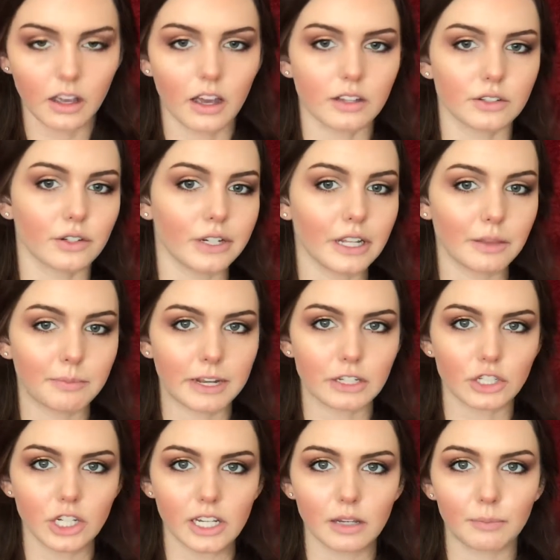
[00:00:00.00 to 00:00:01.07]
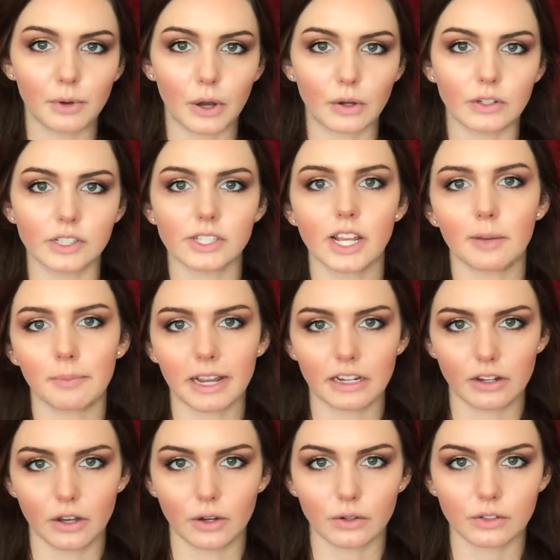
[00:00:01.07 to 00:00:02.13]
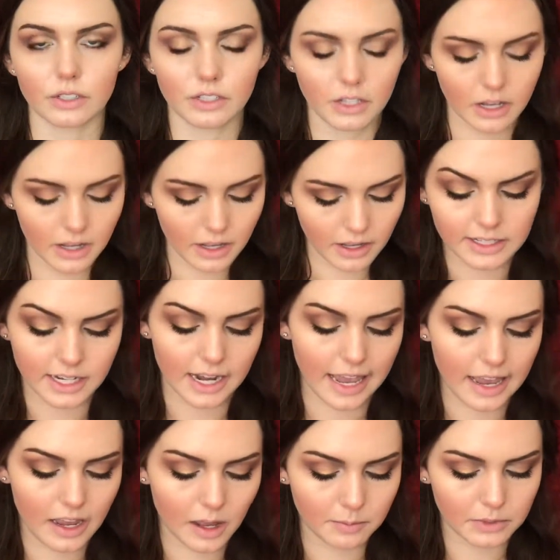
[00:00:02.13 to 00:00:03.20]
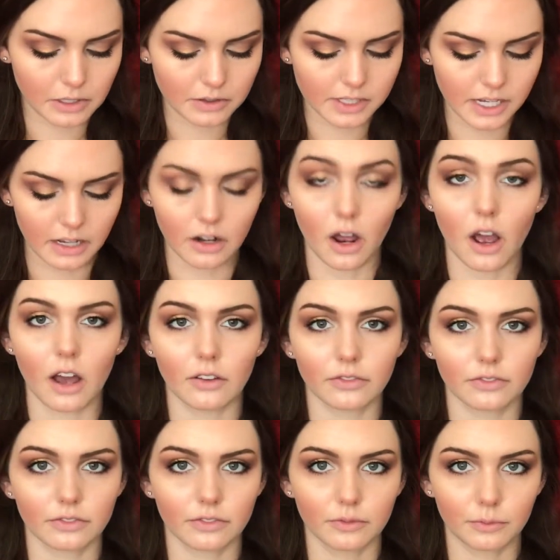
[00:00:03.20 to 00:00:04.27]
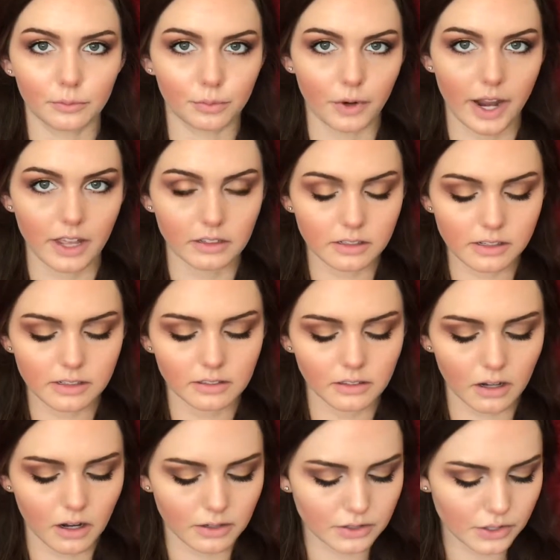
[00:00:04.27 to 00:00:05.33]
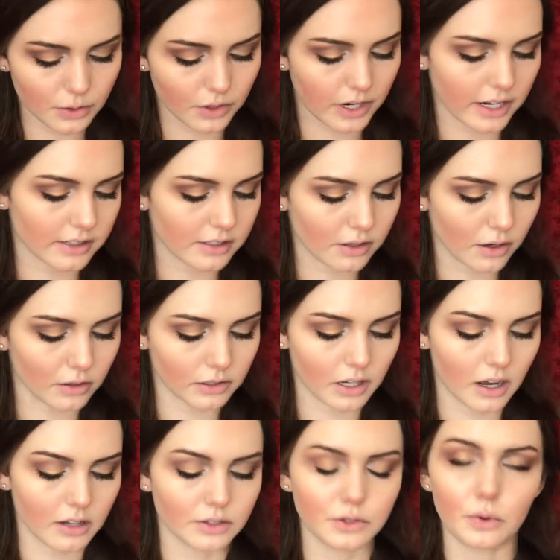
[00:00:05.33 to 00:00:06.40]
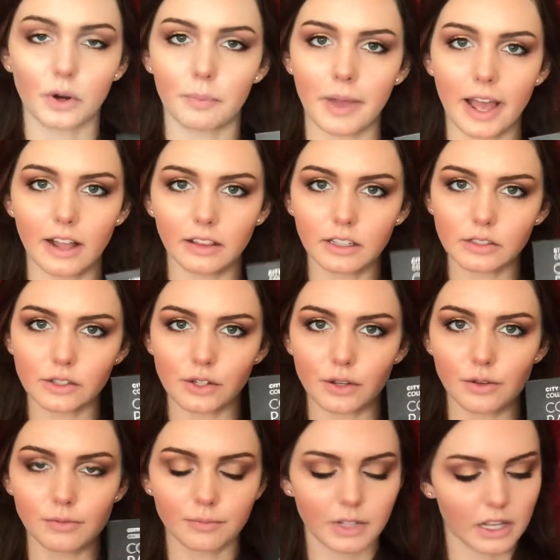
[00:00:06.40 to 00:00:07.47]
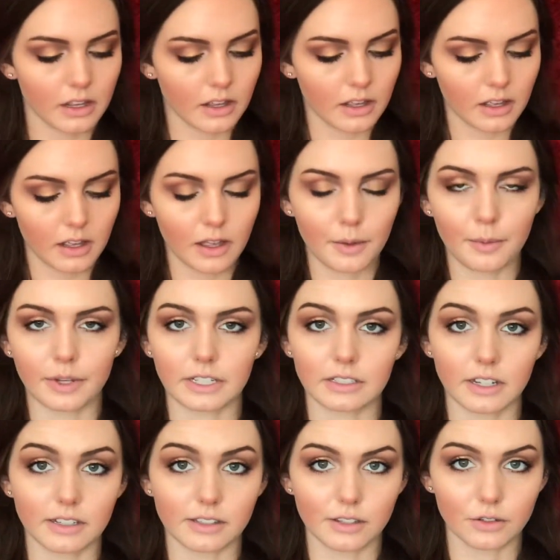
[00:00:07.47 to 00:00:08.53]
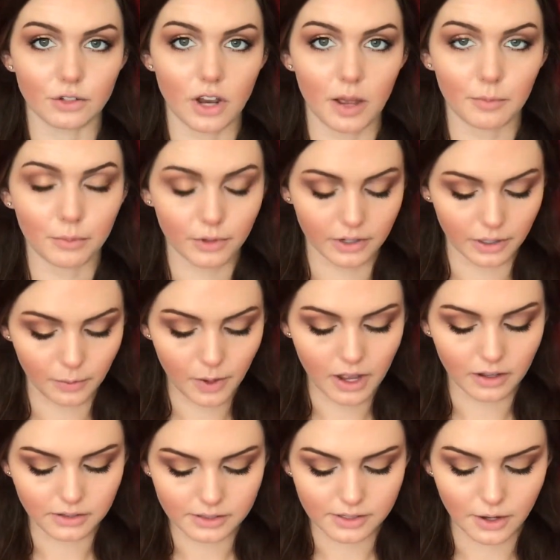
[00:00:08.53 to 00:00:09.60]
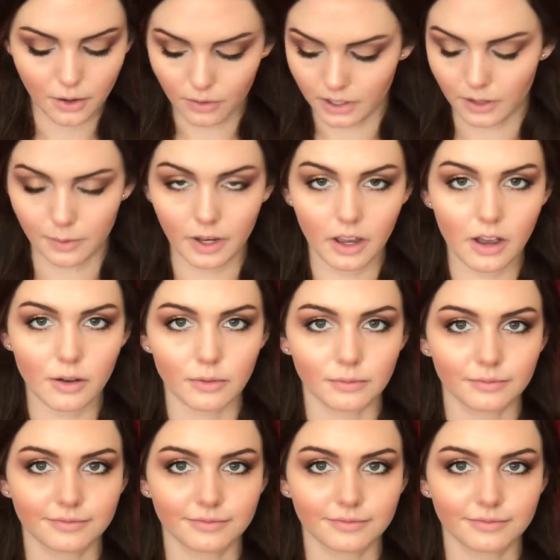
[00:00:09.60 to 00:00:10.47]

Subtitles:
underneath my cheekbones and my nose. Today I'm using an off-brand contour. It's called Contour Palette 2. It does the job pretty well, so here we go. I